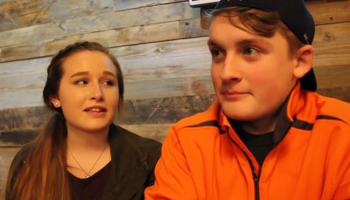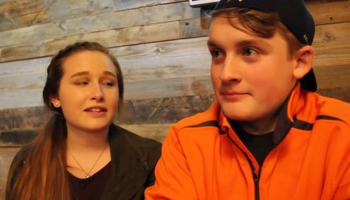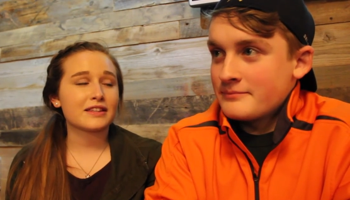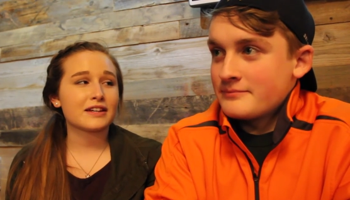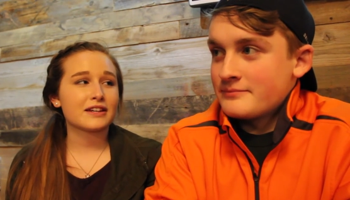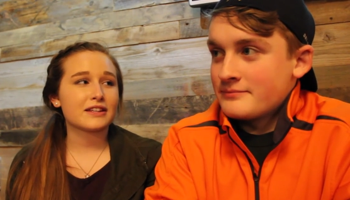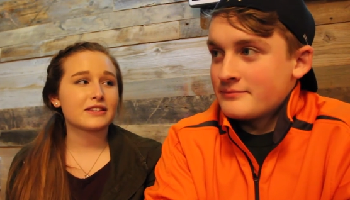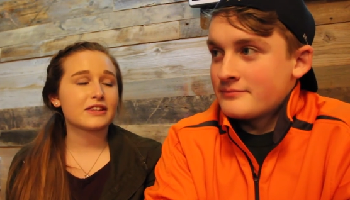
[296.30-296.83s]
Speaker 1: that
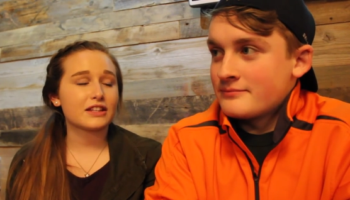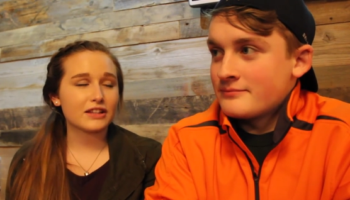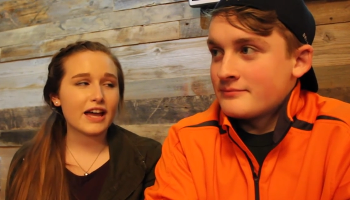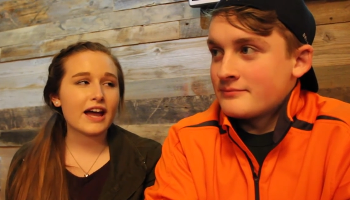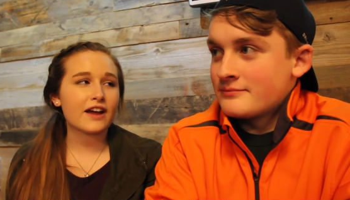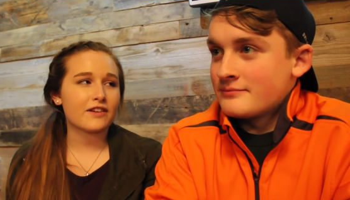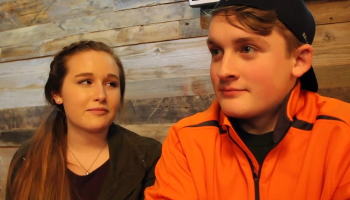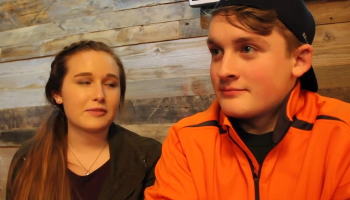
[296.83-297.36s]
the, the
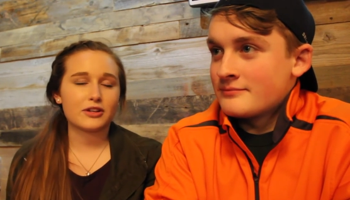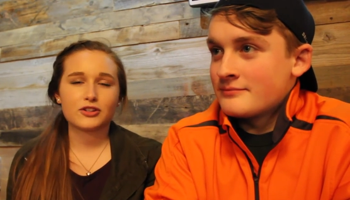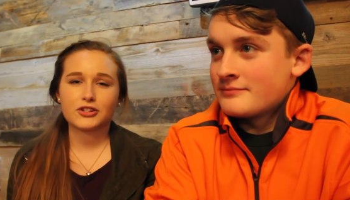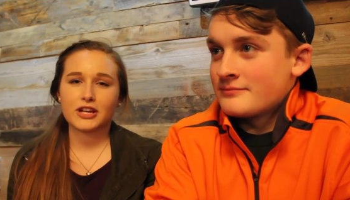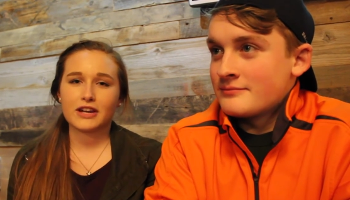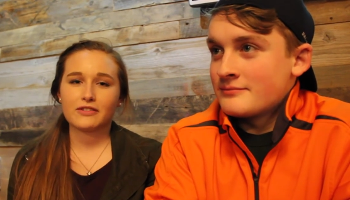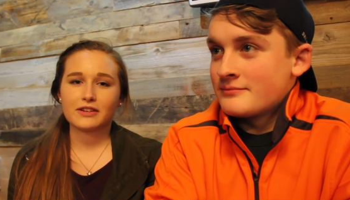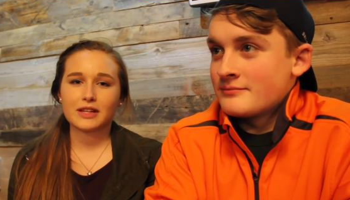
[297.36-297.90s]
lack of
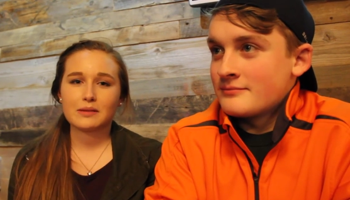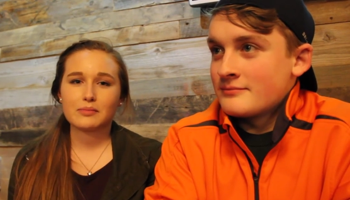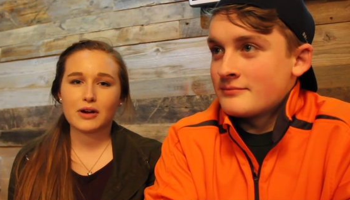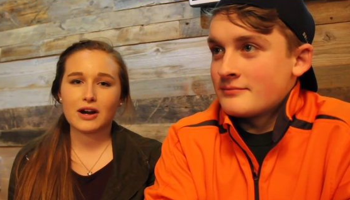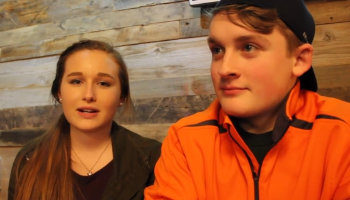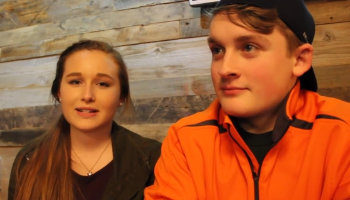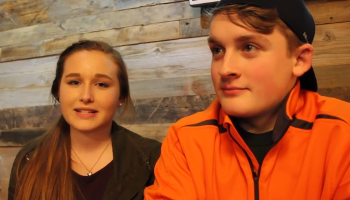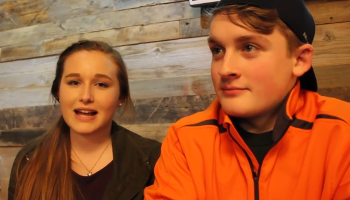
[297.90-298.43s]
milkshake really
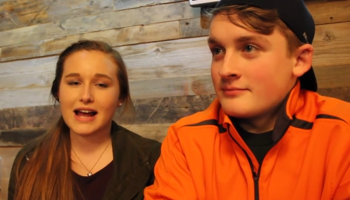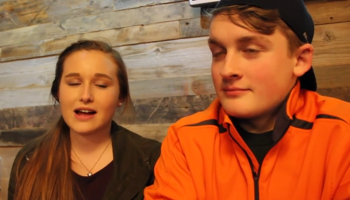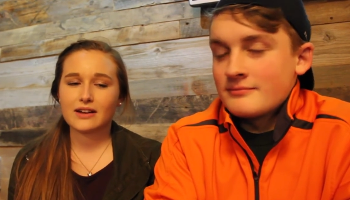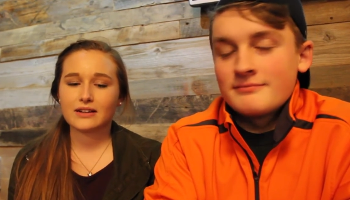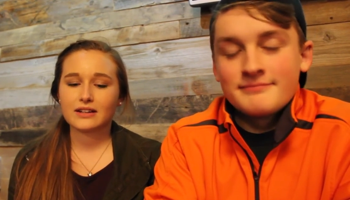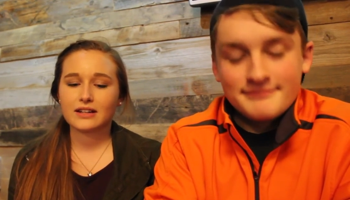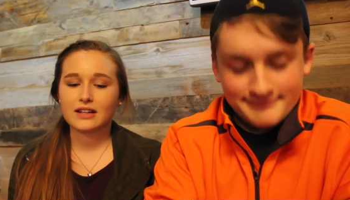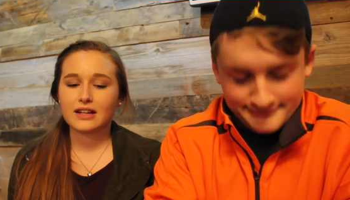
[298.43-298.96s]
brought it
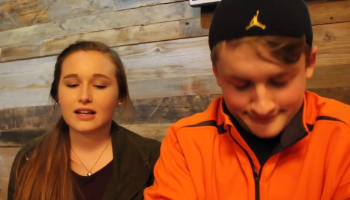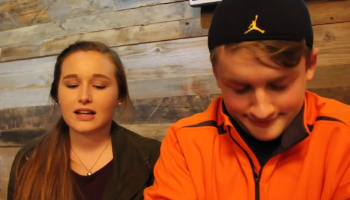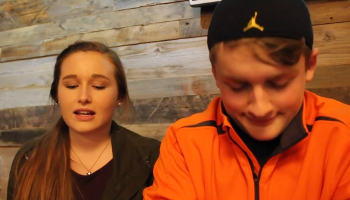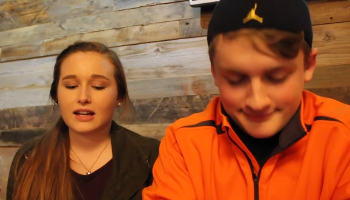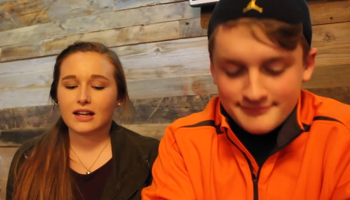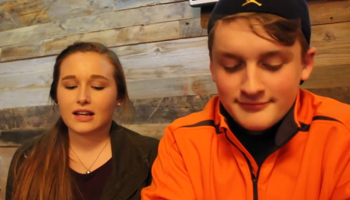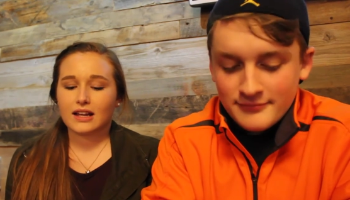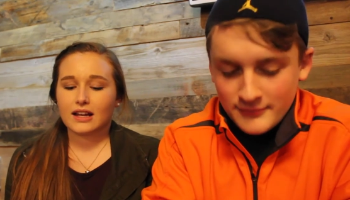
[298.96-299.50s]
down.
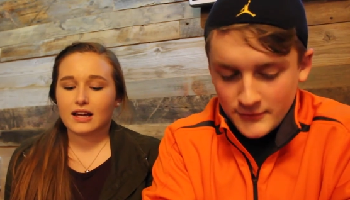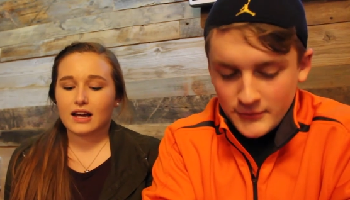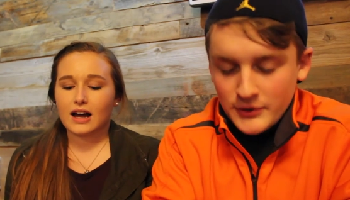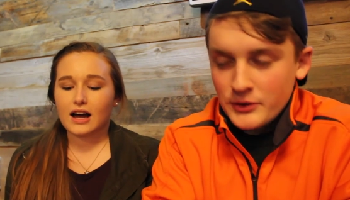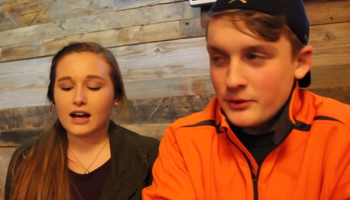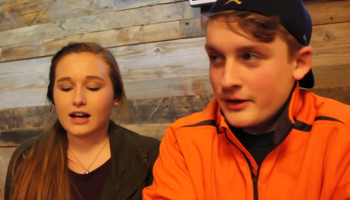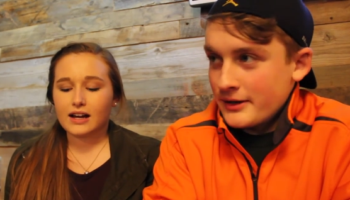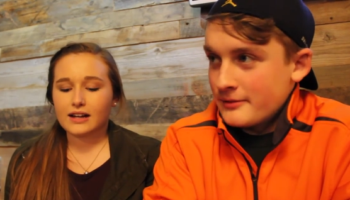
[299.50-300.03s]

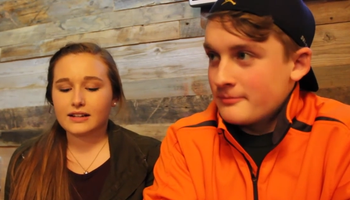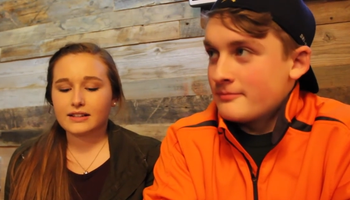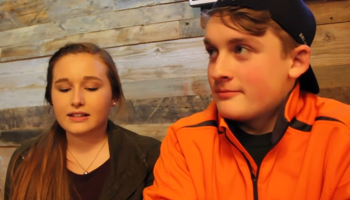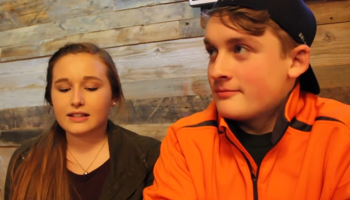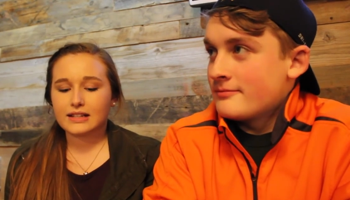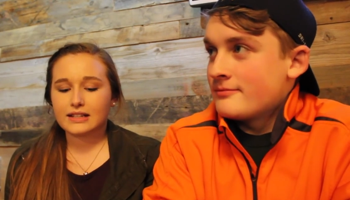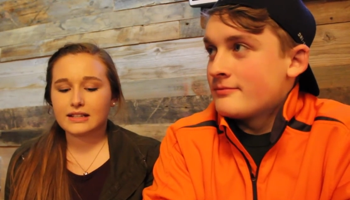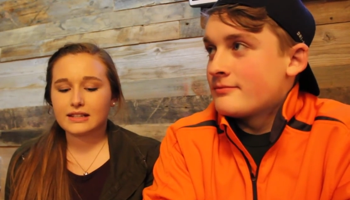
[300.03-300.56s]

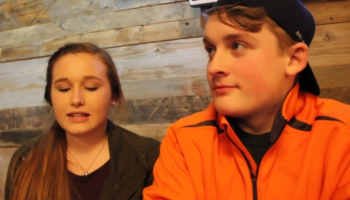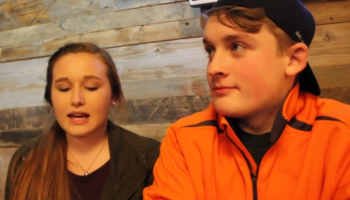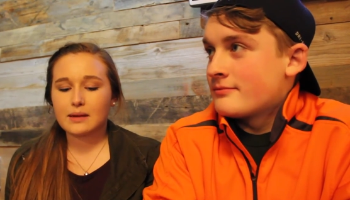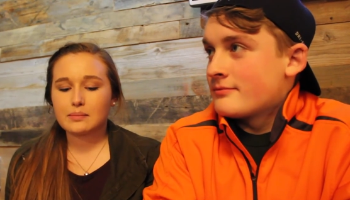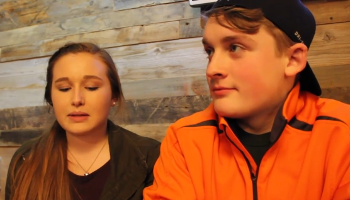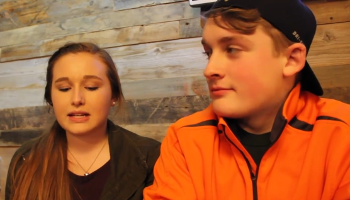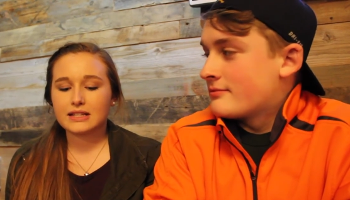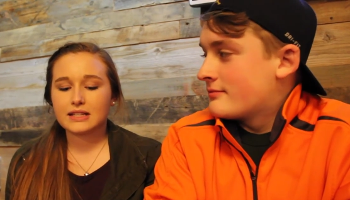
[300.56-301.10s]
Uh,
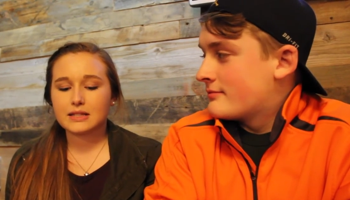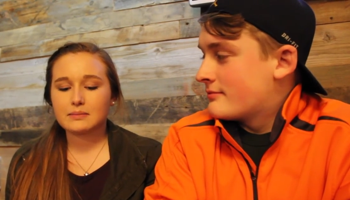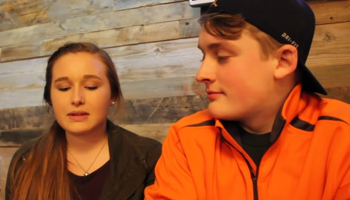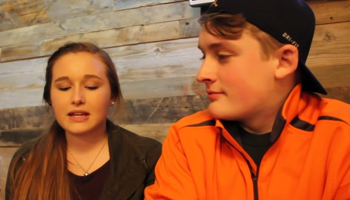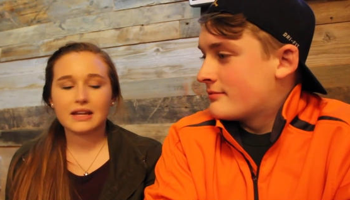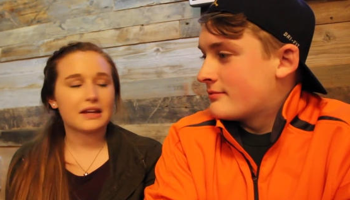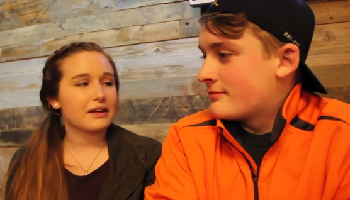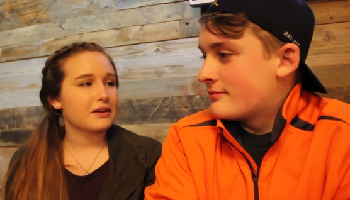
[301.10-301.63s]
that places
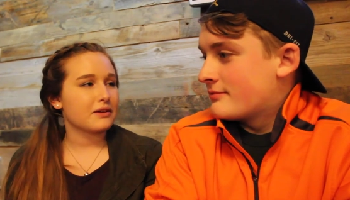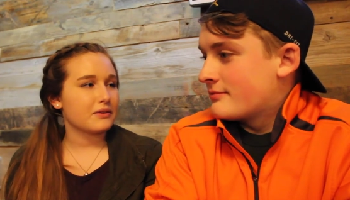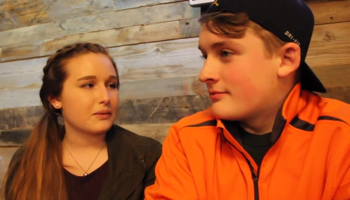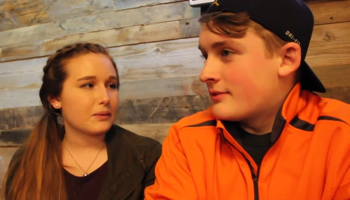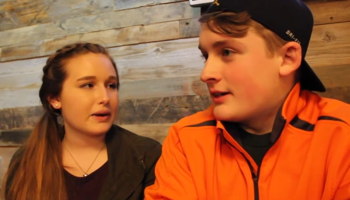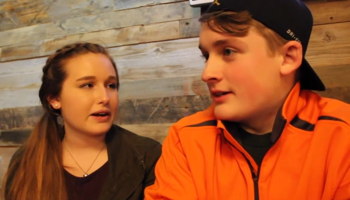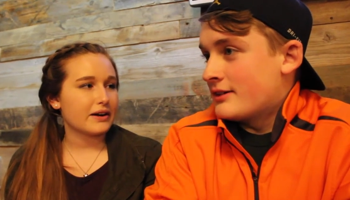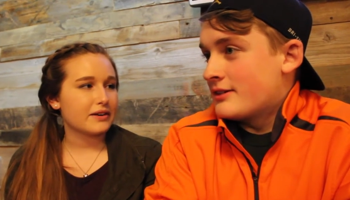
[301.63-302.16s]
me
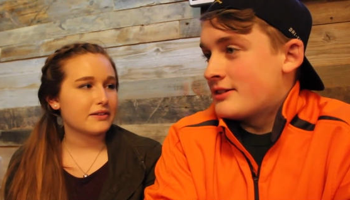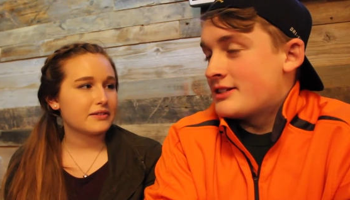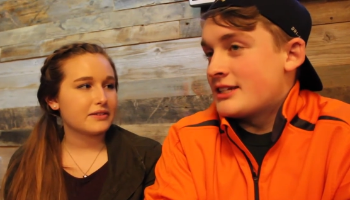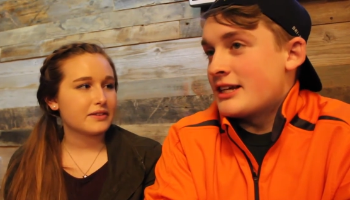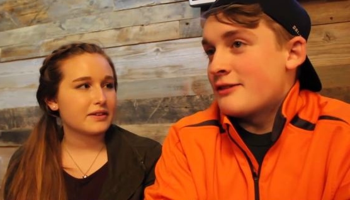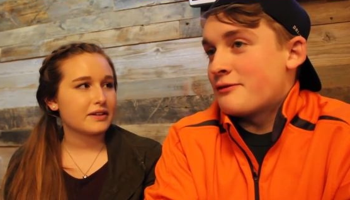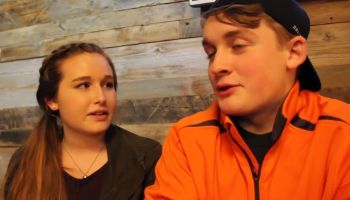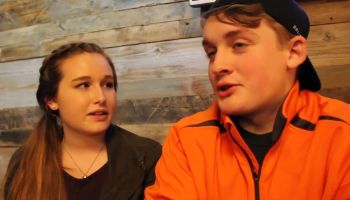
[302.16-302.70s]
where?
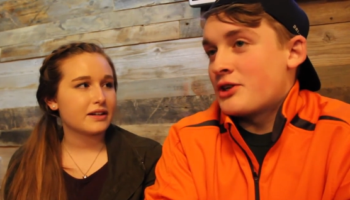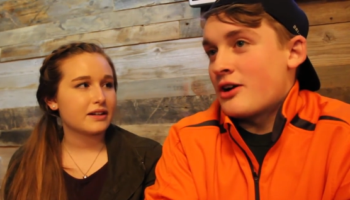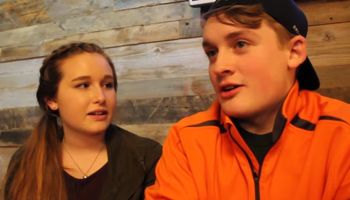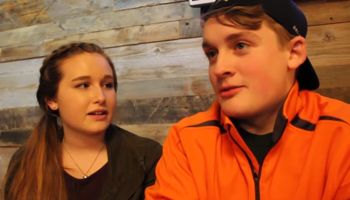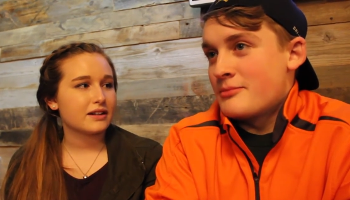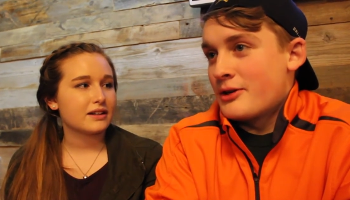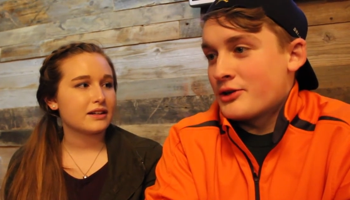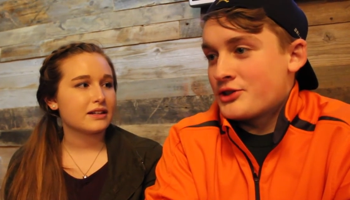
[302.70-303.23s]
Speaker 2: C for
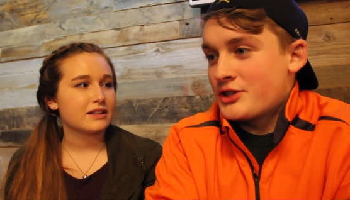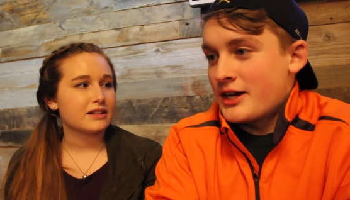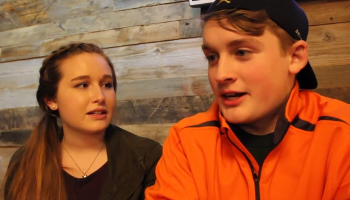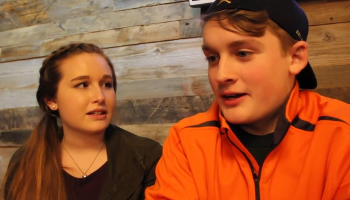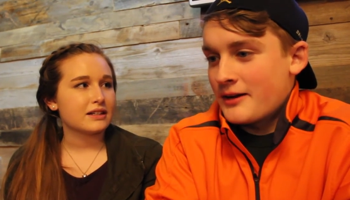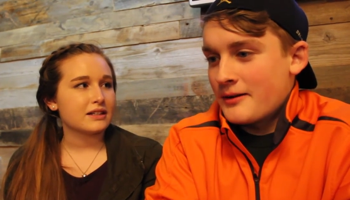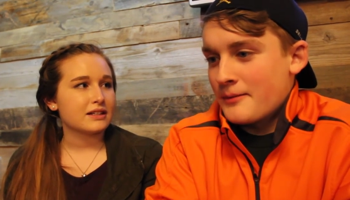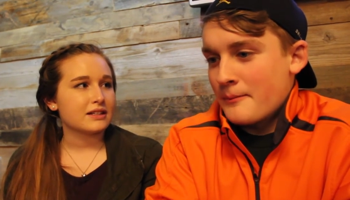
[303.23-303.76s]
chocolate milkshake.